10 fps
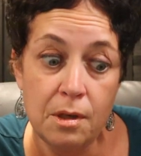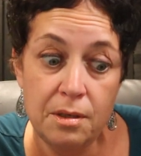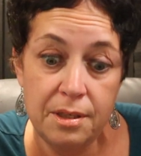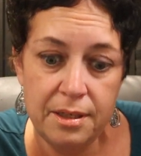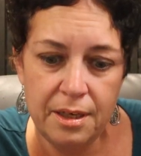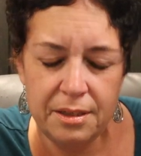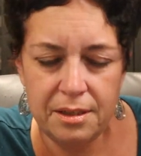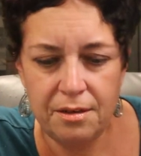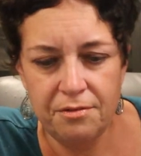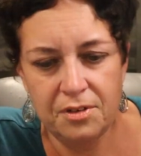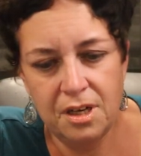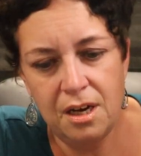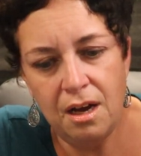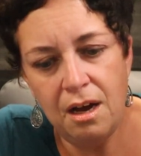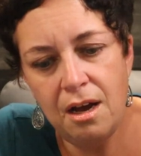Six of
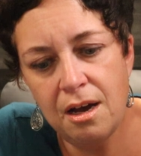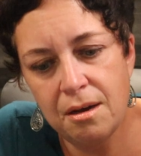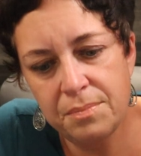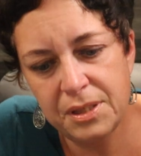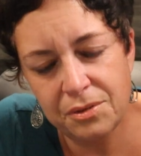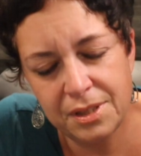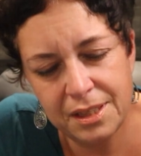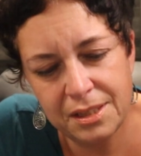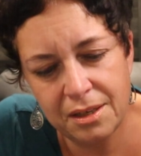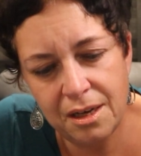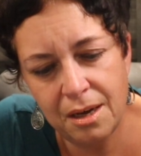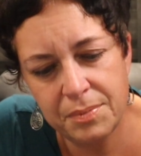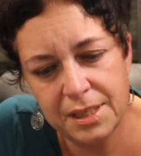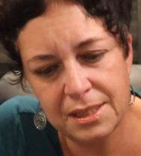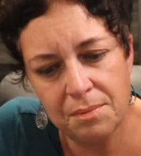Cups. So Six of
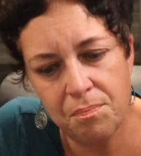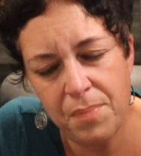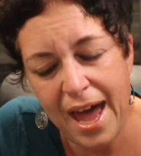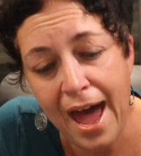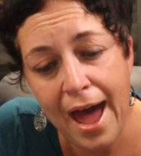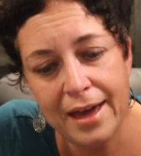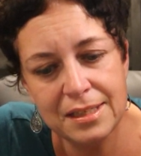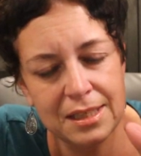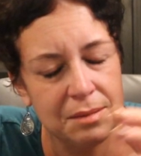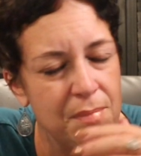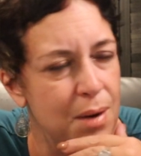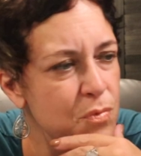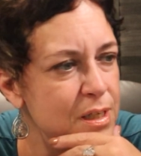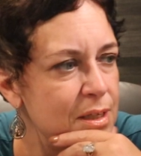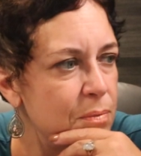Cups is the past. It's
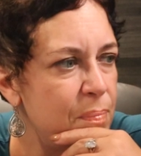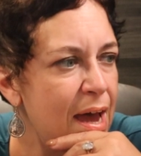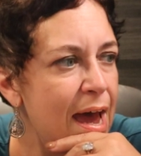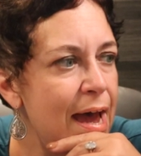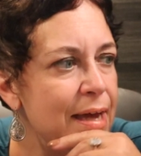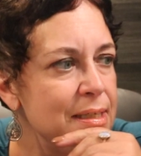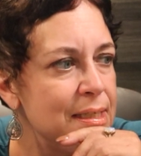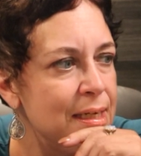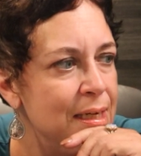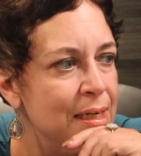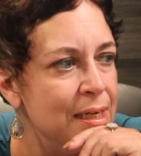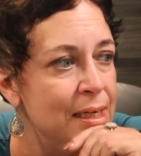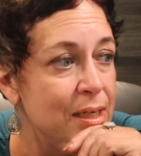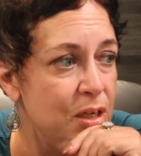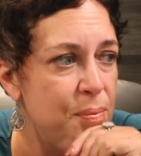memories of the past
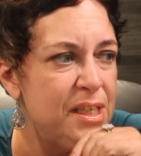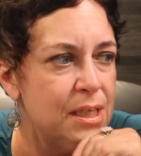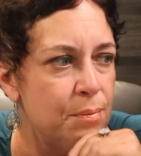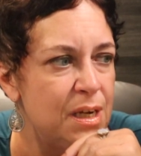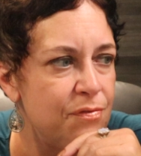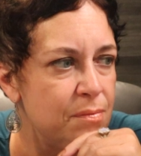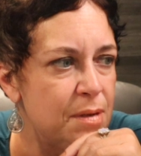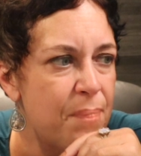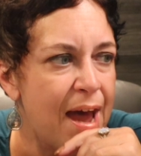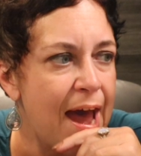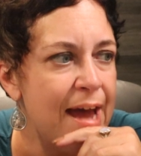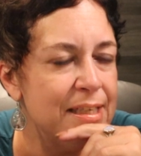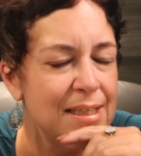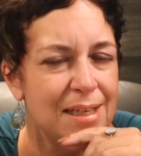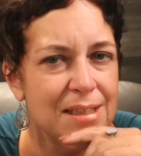could be somebody from the
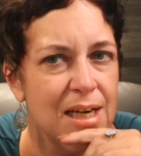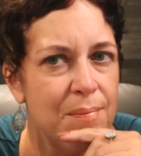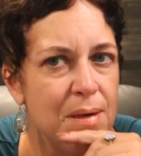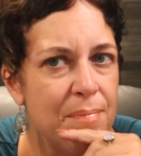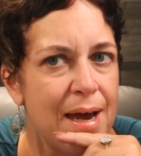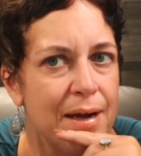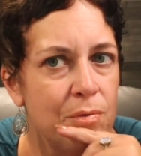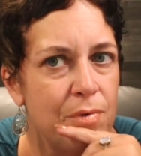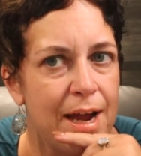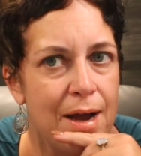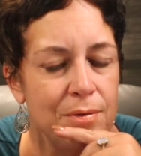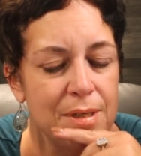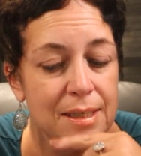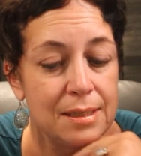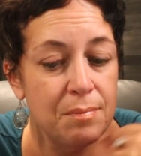past that is coming back
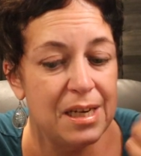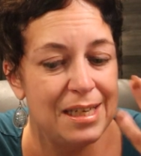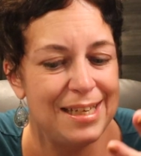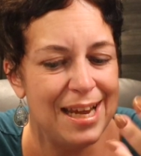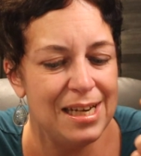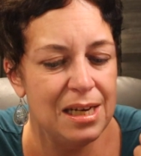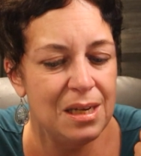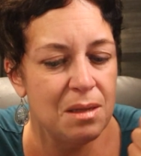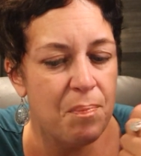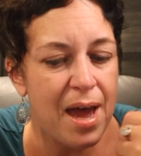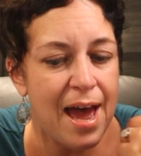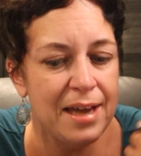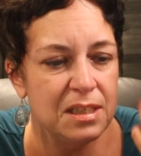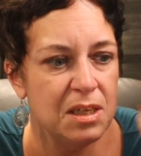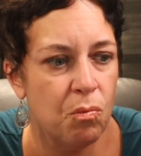around, that somebody dated in the
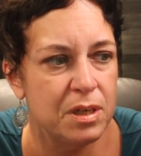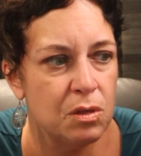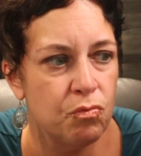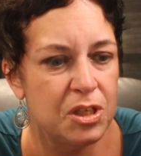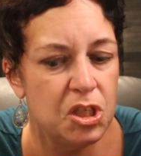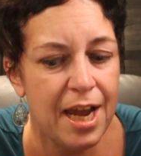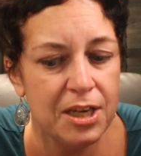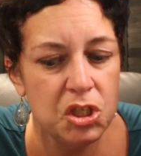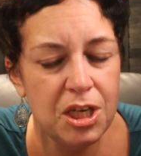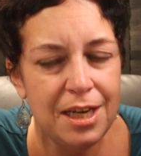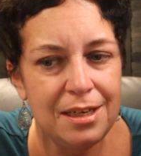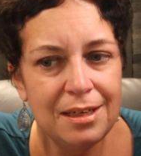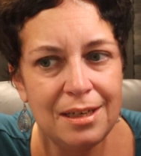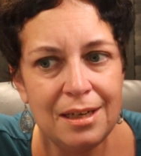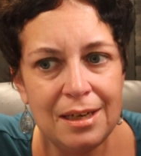past, there was a rejection.